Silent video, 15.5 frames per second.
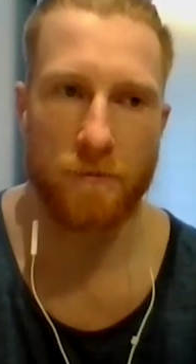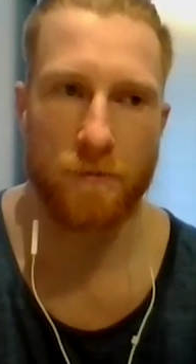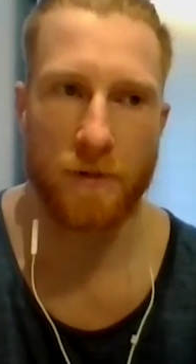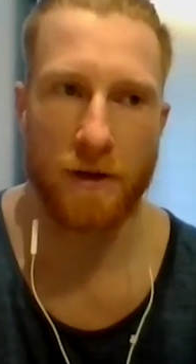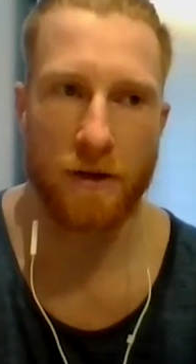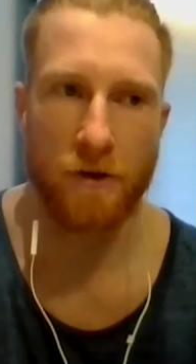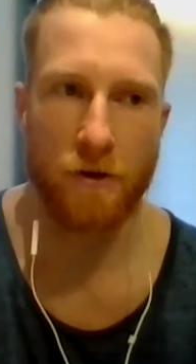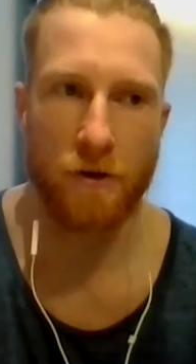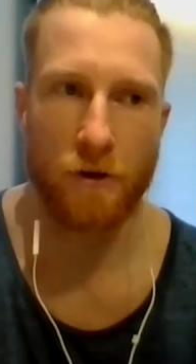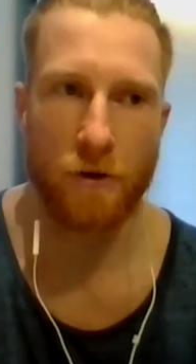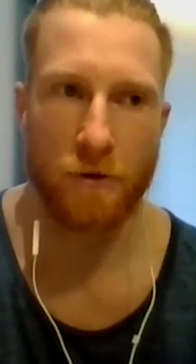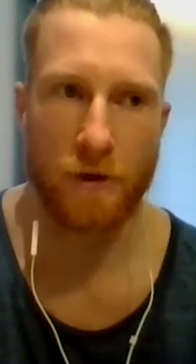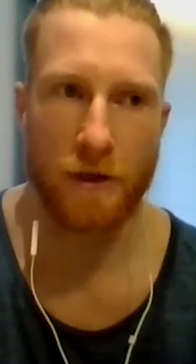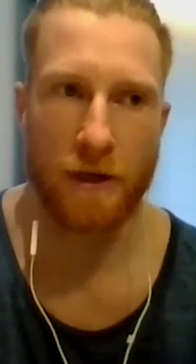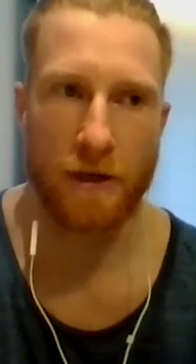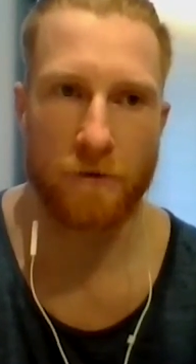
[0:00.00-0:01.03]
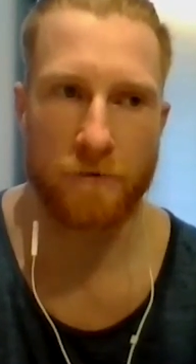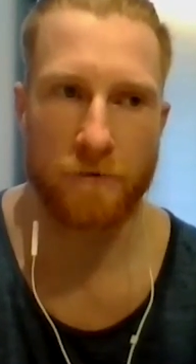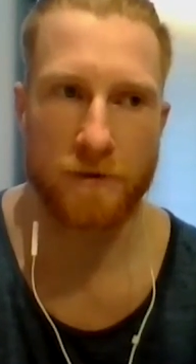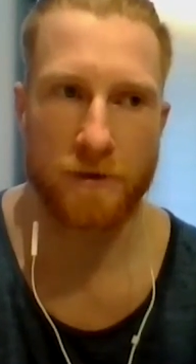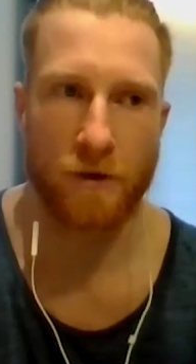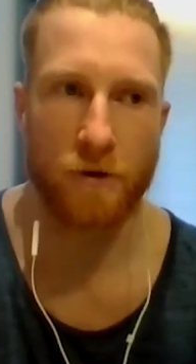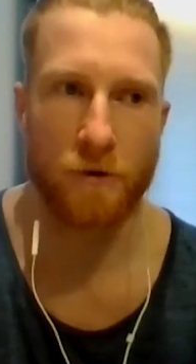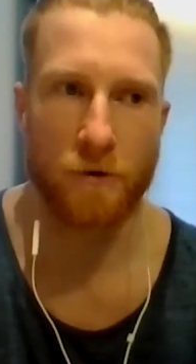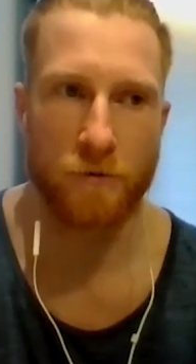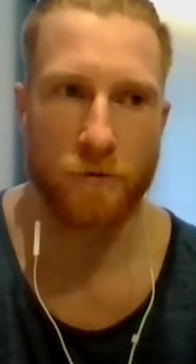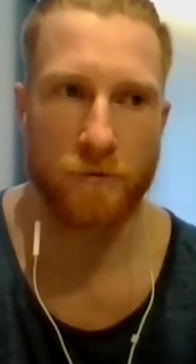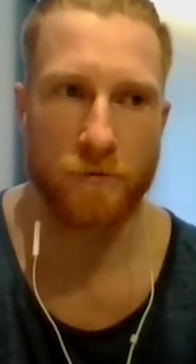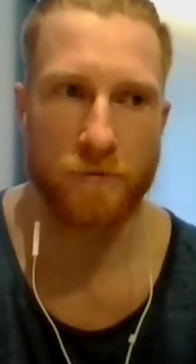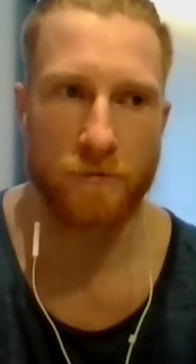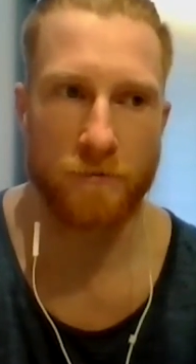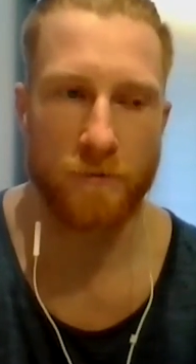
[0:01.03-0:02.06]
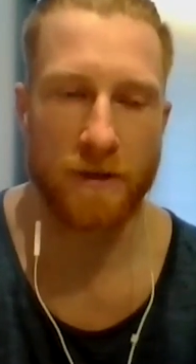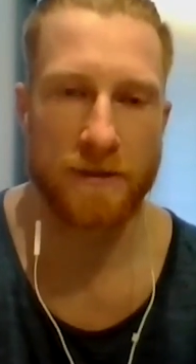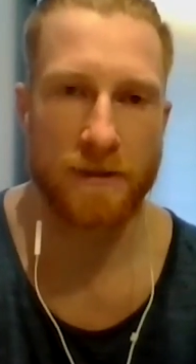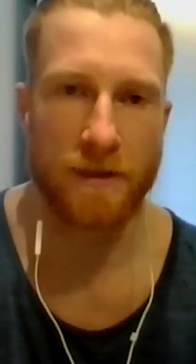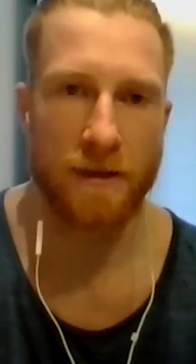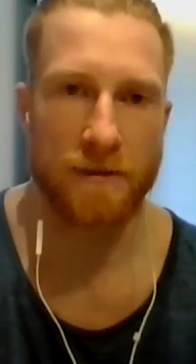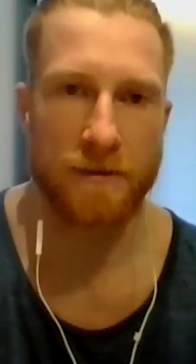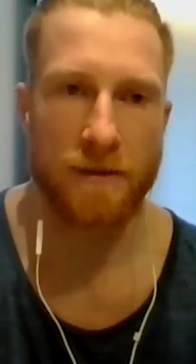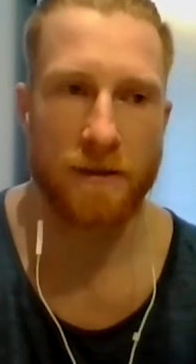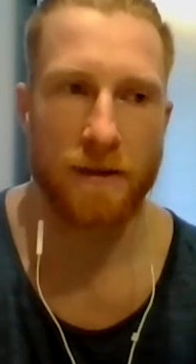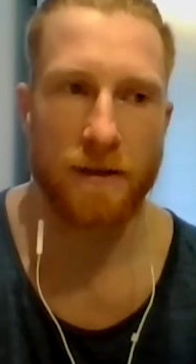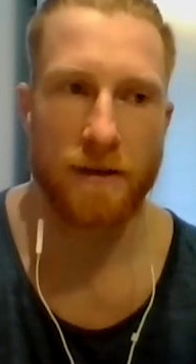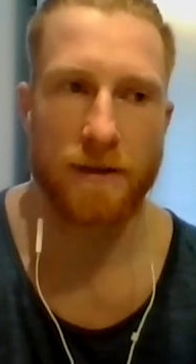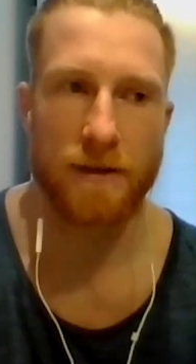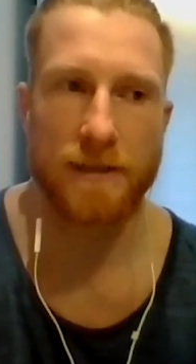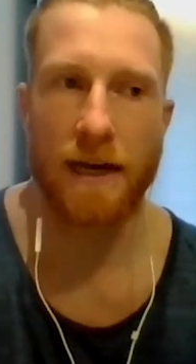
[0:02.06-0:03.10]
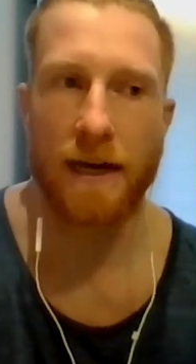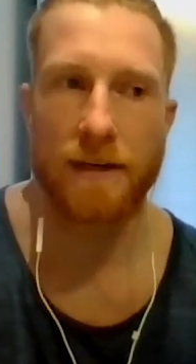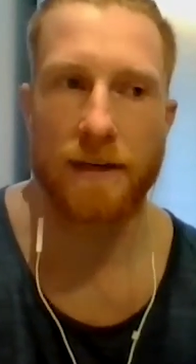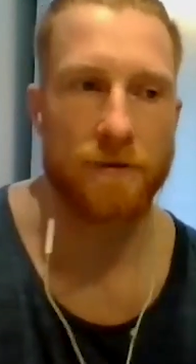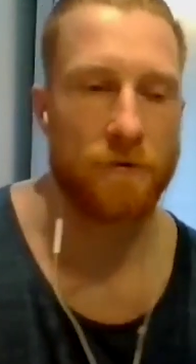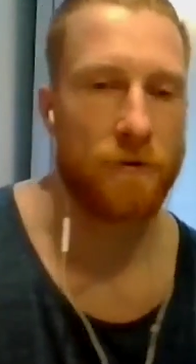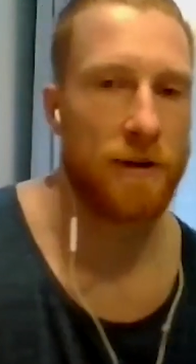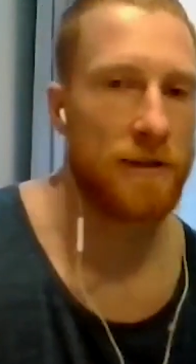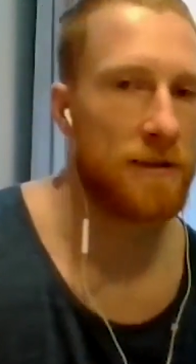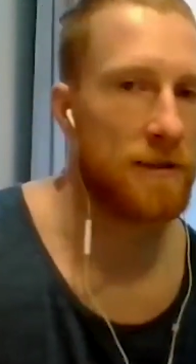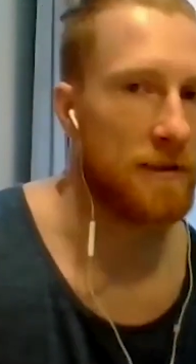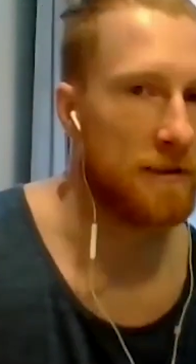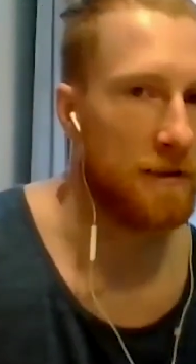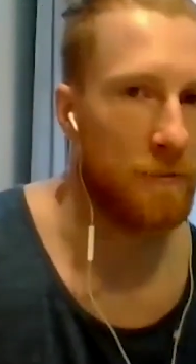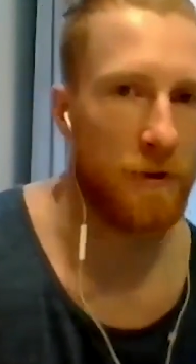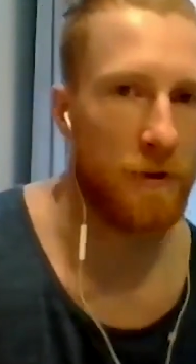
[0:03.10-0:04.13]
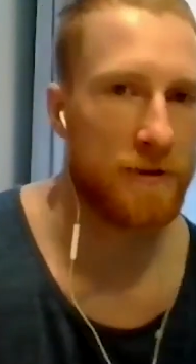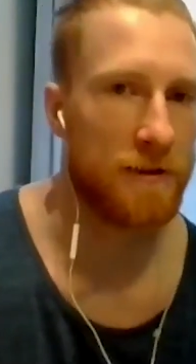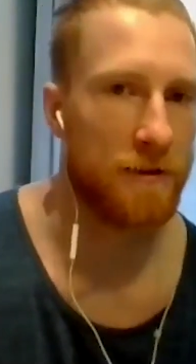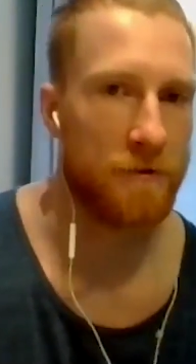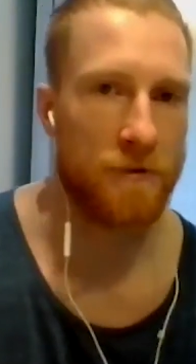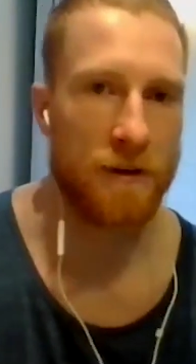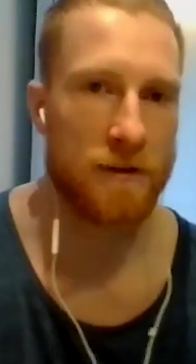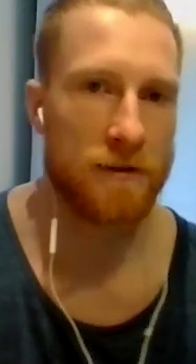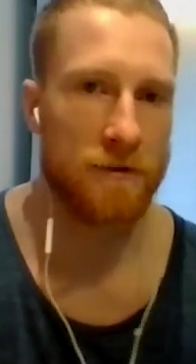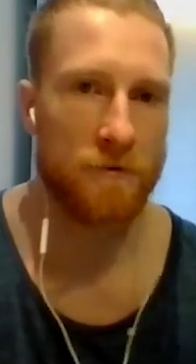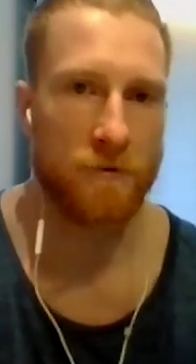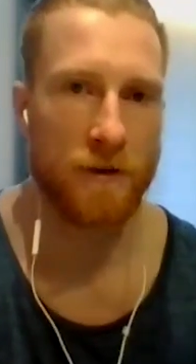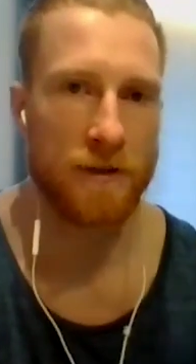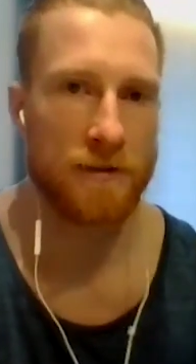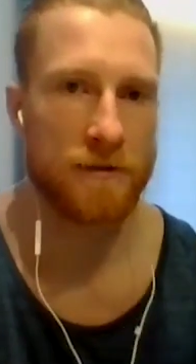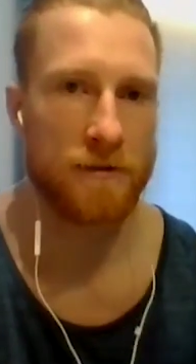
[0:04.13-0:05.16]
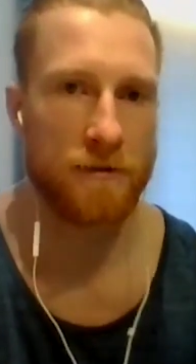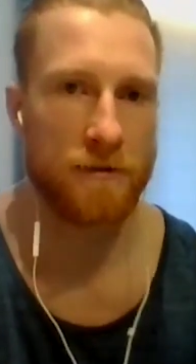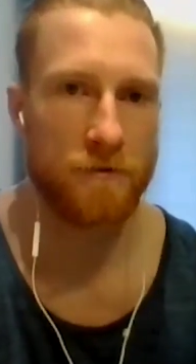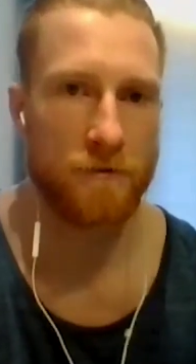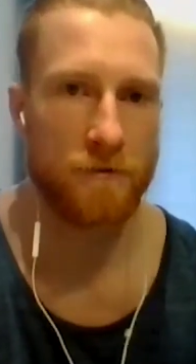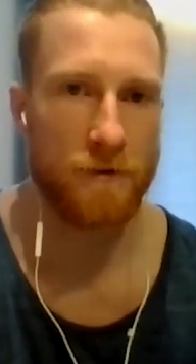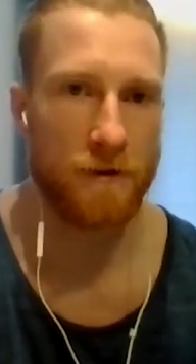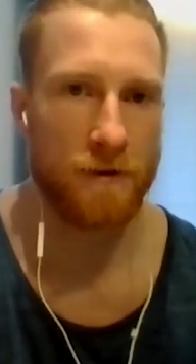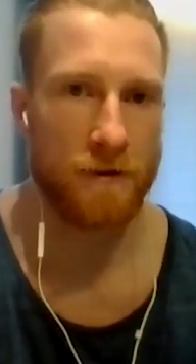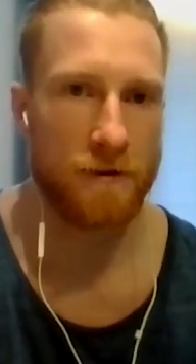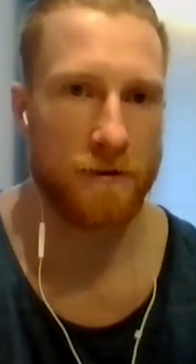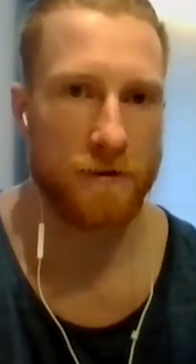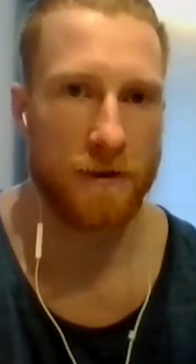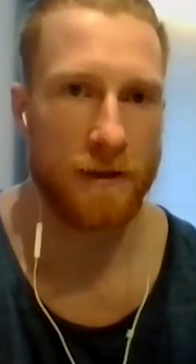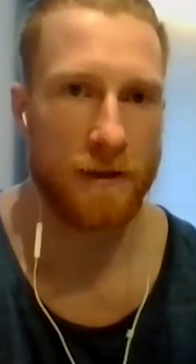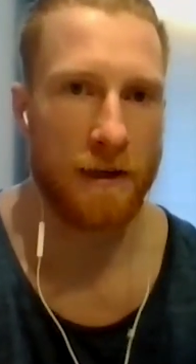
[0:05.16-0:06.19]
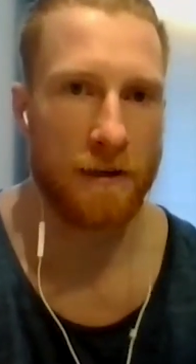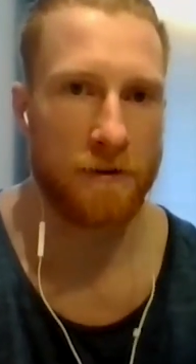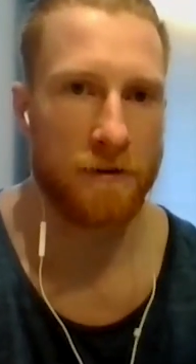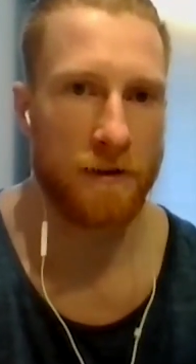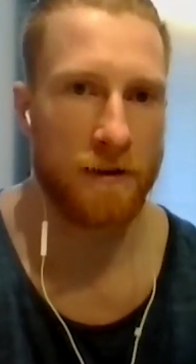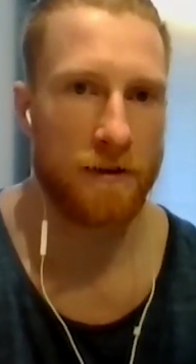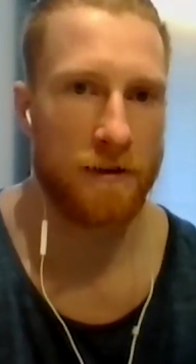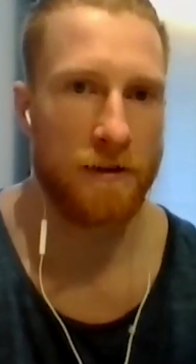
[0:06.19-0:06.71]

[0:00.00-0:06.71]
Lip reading: but no like total rest days, because active rest is the most effective rest for an athlete.